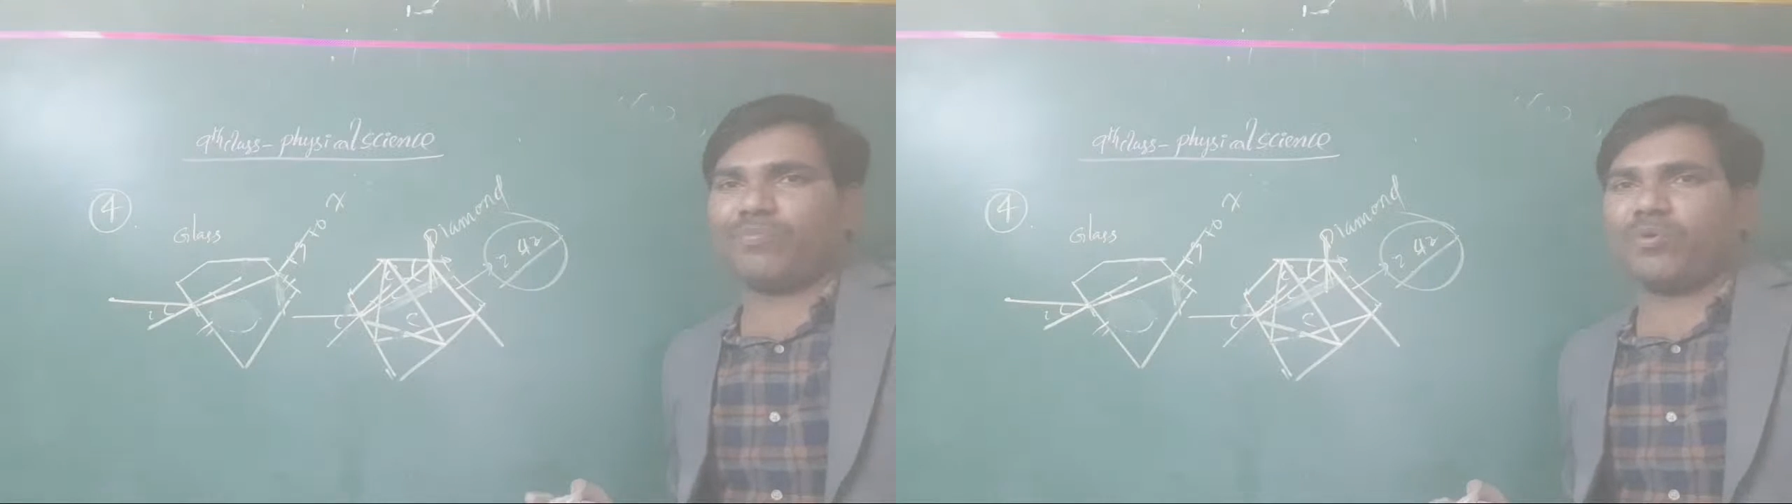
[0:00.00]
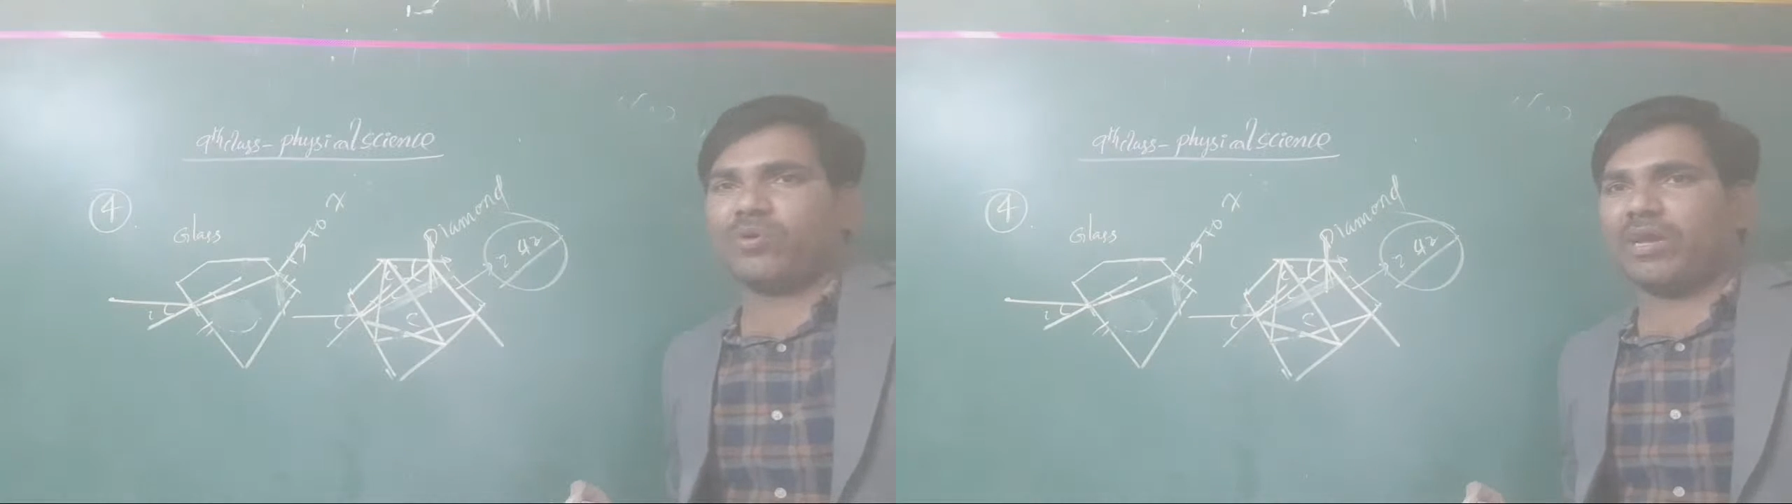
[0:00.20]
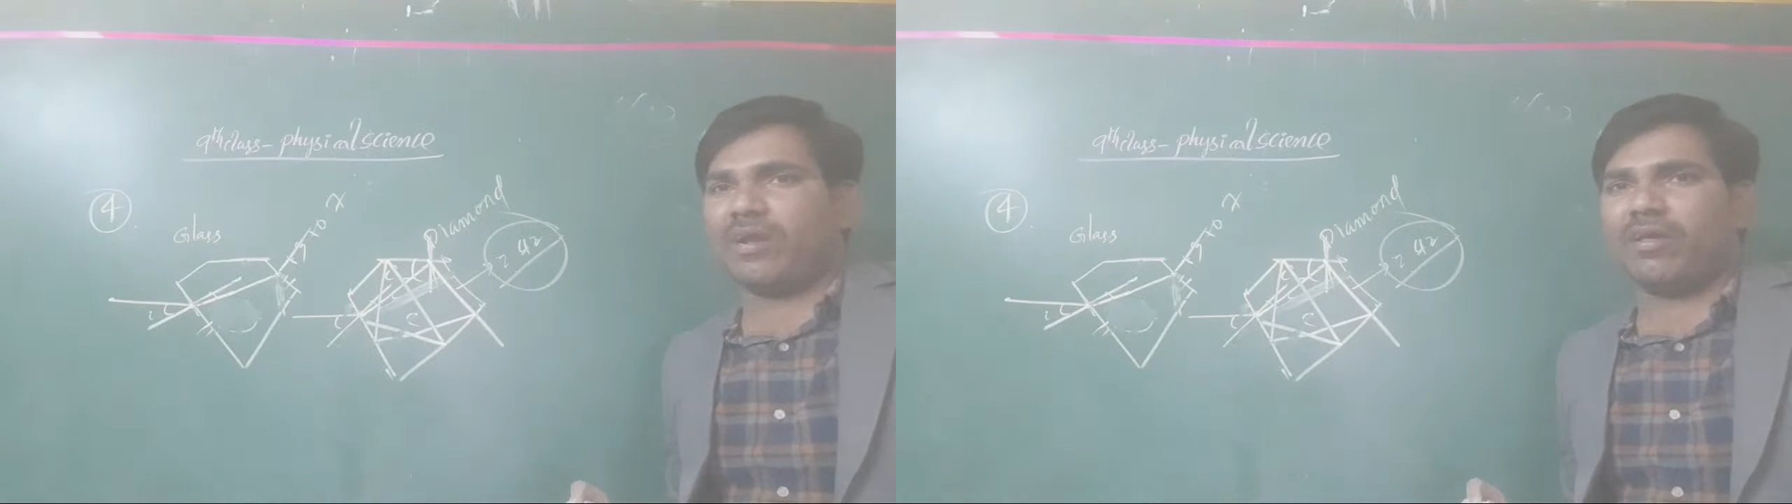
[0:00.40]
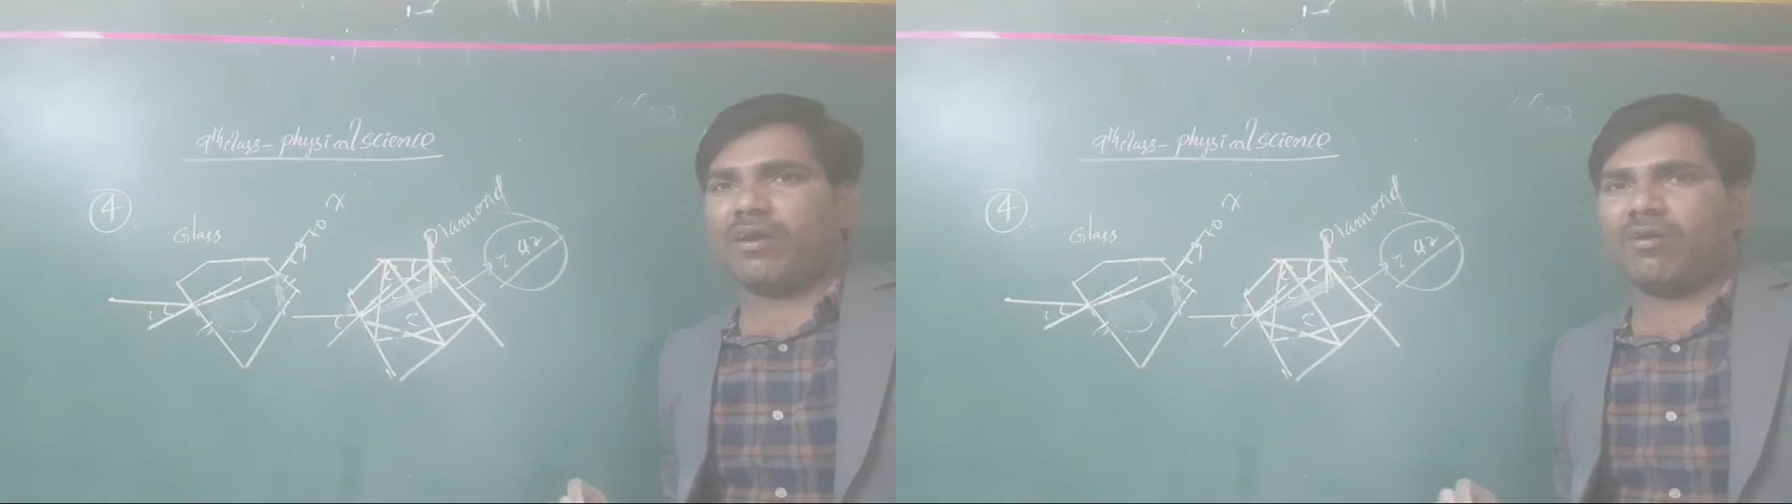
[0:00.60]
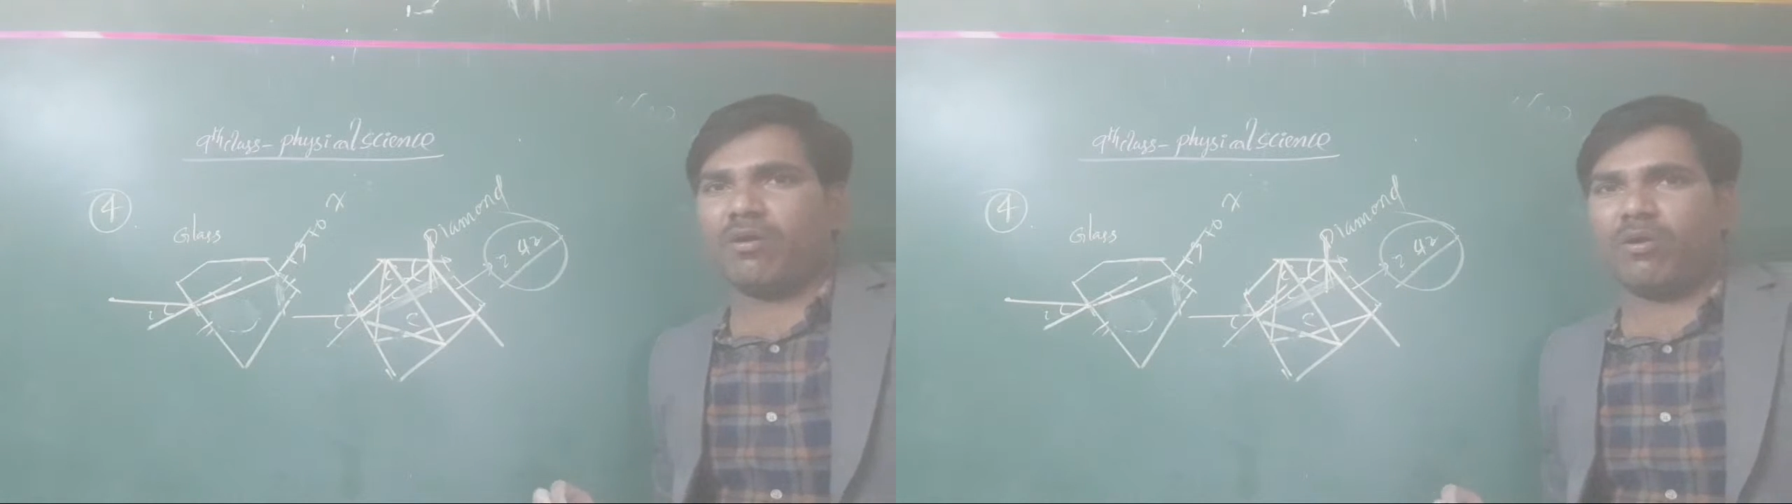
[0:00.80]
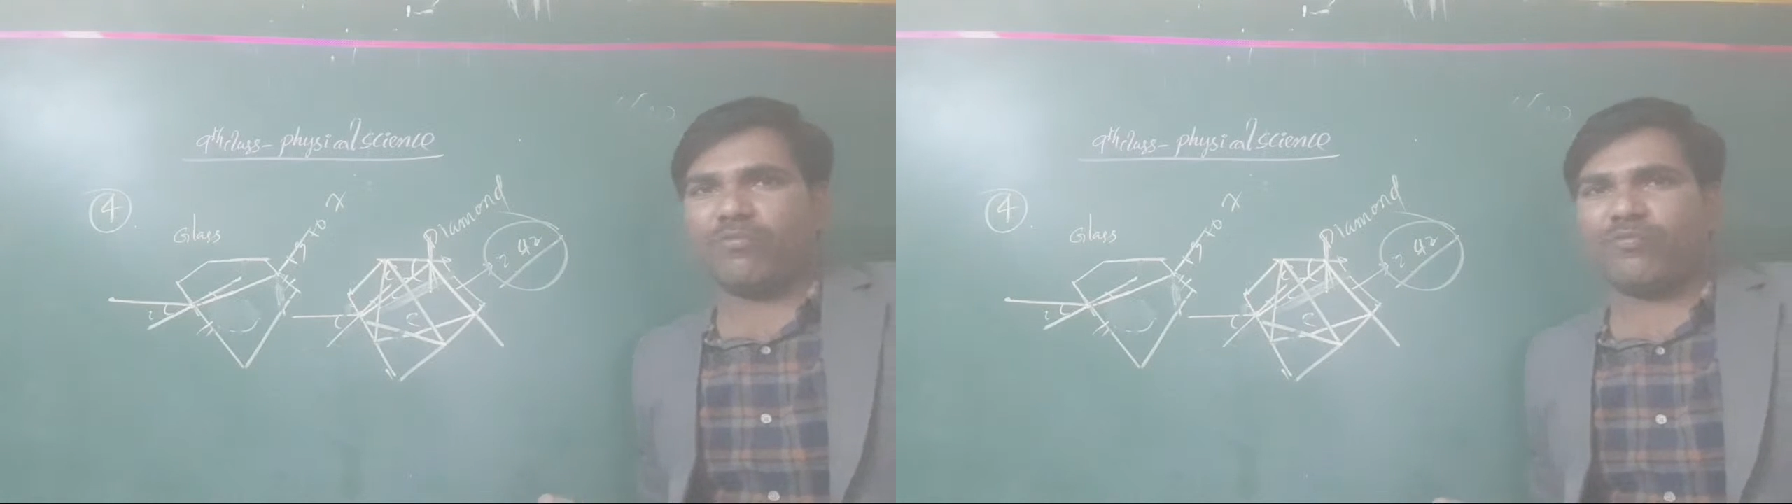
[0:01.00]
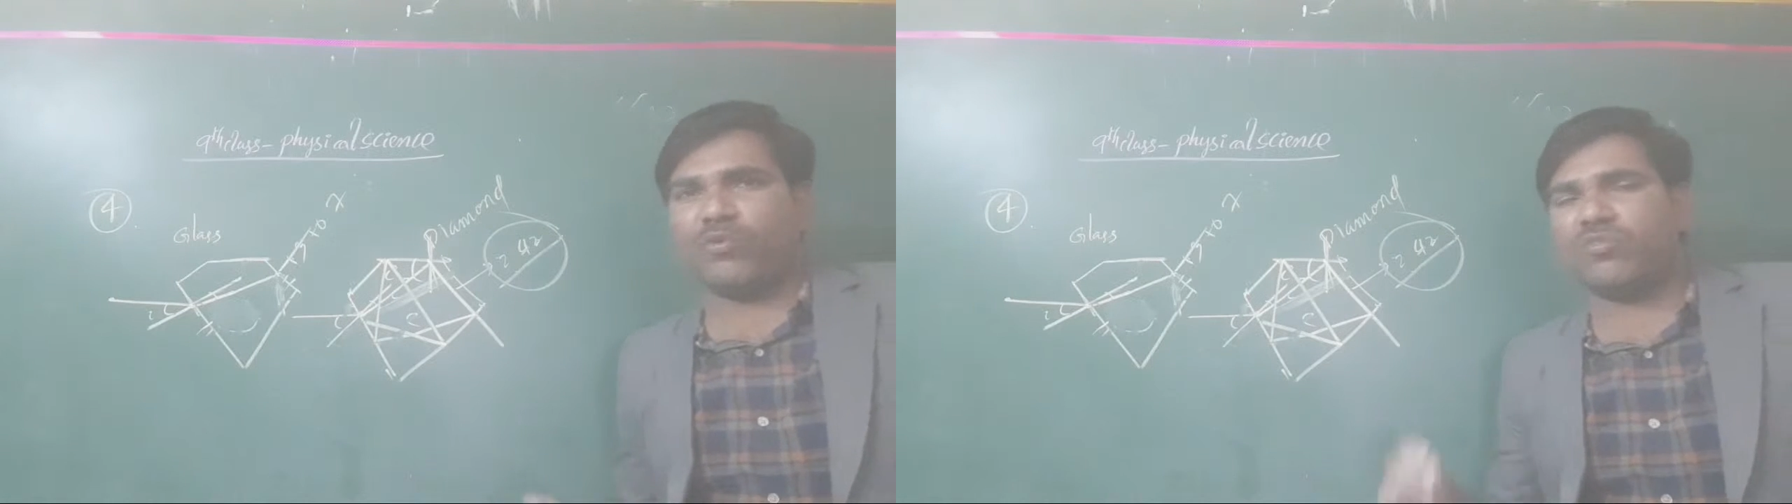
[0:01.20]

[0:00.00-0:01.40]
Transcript: Okay, clear or not all of you?